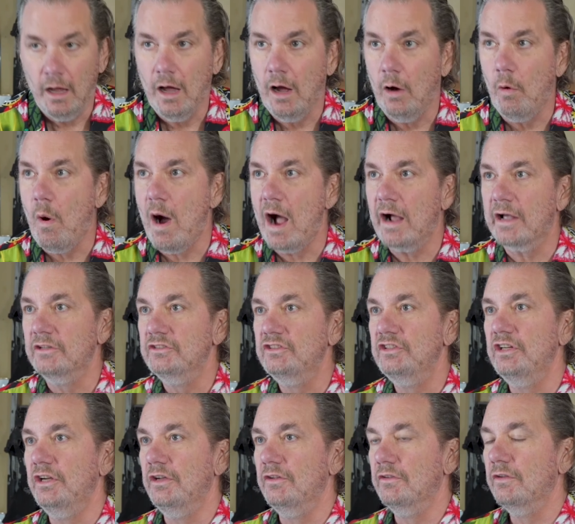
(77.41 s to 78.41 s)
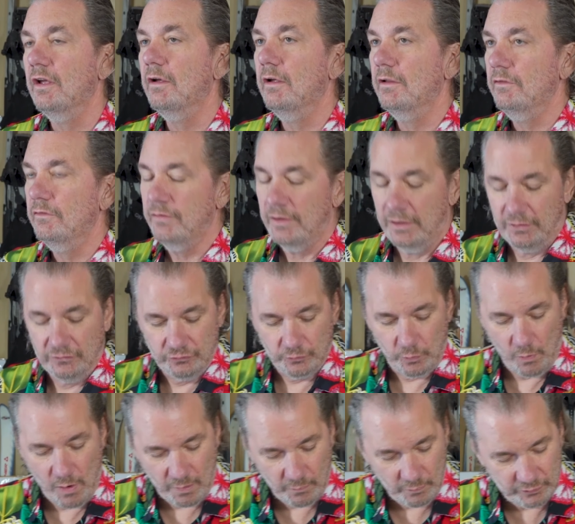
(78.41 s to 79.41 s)
Oaxaca cheese. Instead of
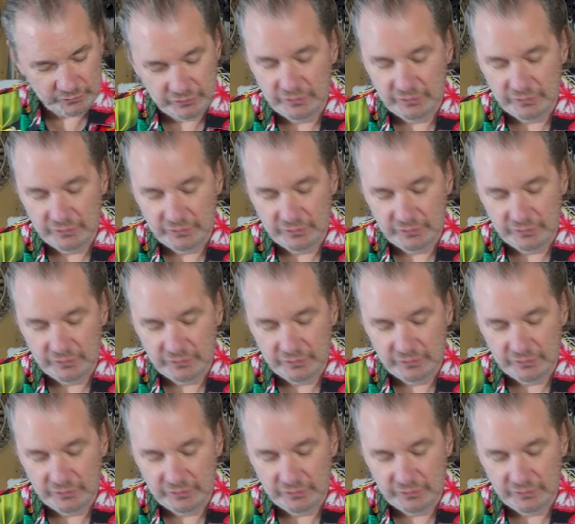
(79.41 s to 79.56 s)
Chihuahua